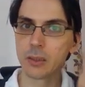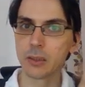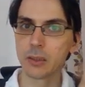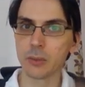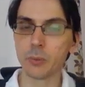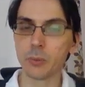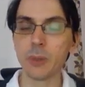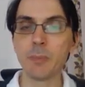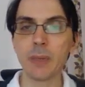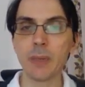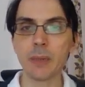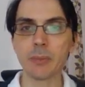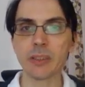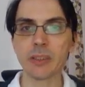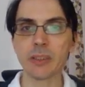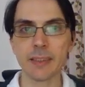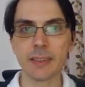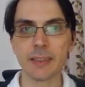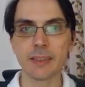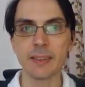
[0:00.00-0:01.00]
Remember
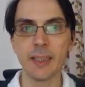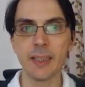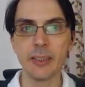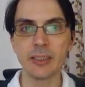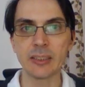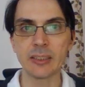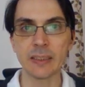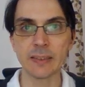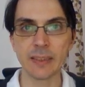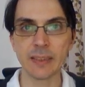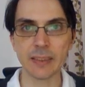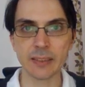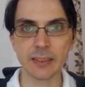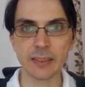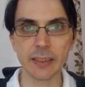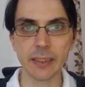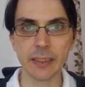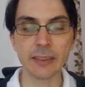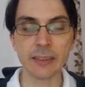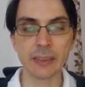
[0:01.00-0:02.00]
that the
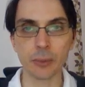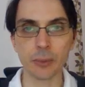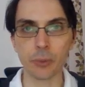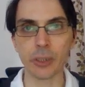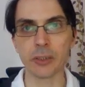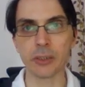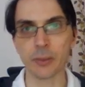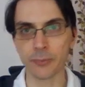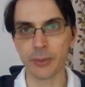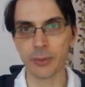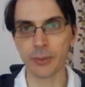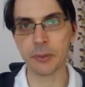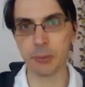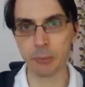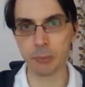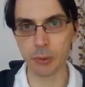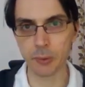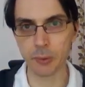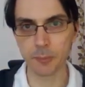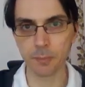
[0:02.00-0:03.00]
statistic is a random
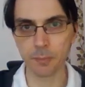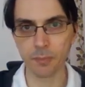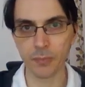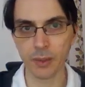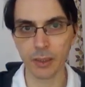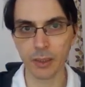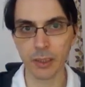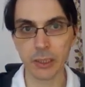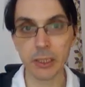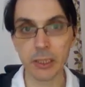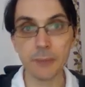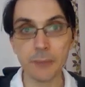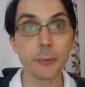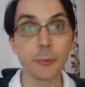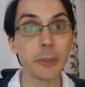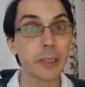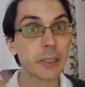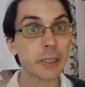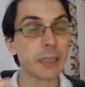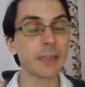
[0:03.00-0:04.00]
variable. If we
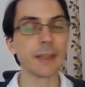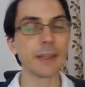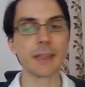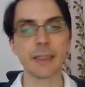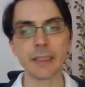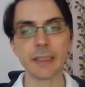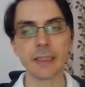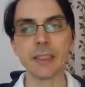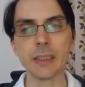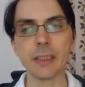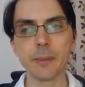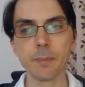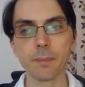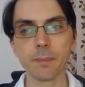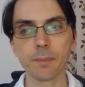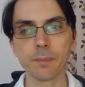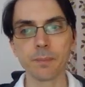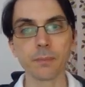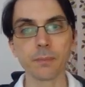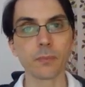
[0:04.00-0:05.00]
are unlucky,
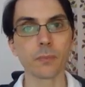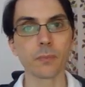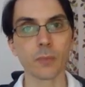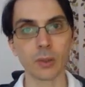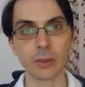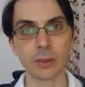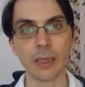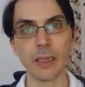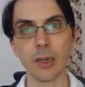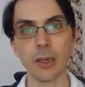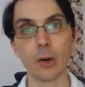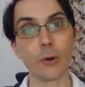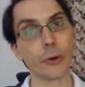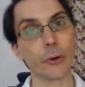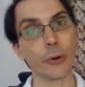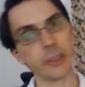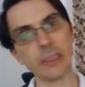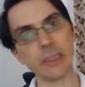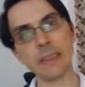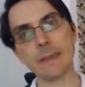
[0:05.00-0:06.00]
okay,
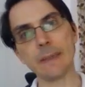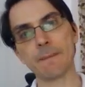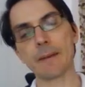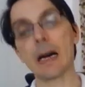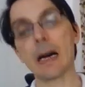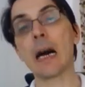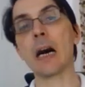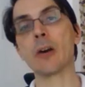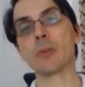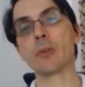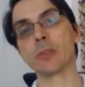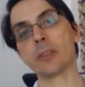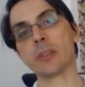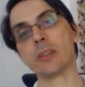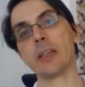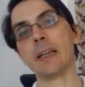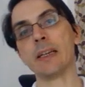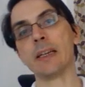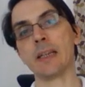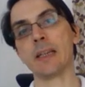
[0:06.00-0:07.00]
or if
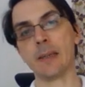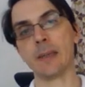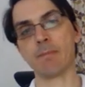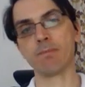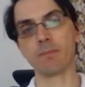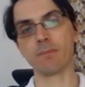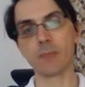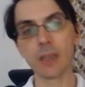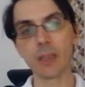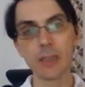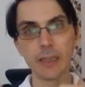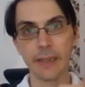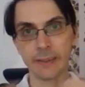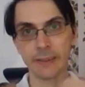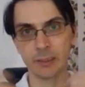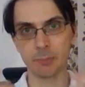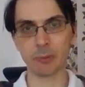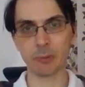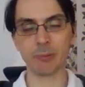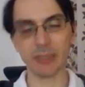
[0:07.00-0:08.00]
our um,
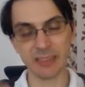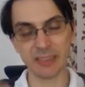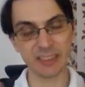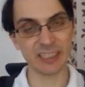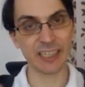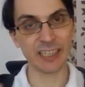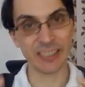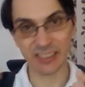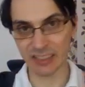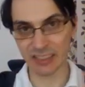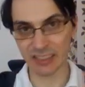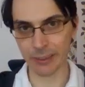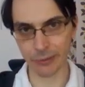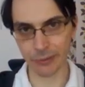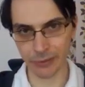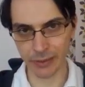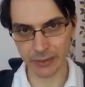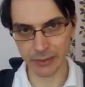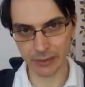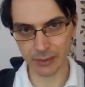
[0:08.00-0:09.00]
experiment design is
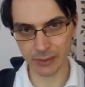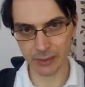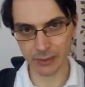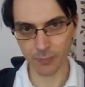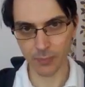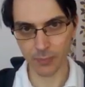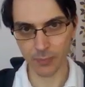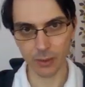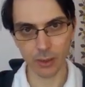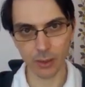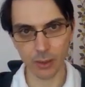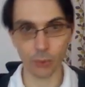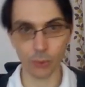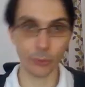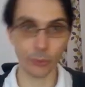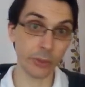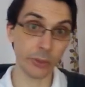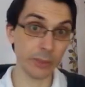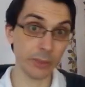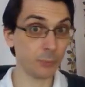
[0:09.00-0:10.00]
careless,
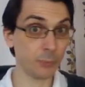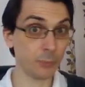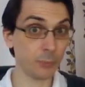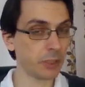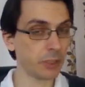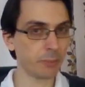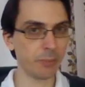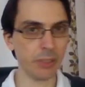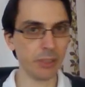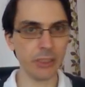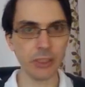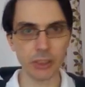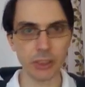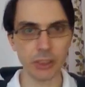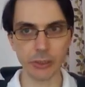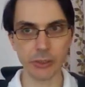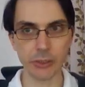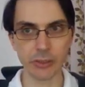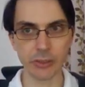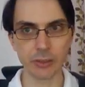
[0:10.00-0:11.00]
or if we are
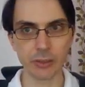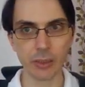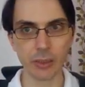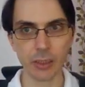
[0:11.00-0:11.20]
malicious,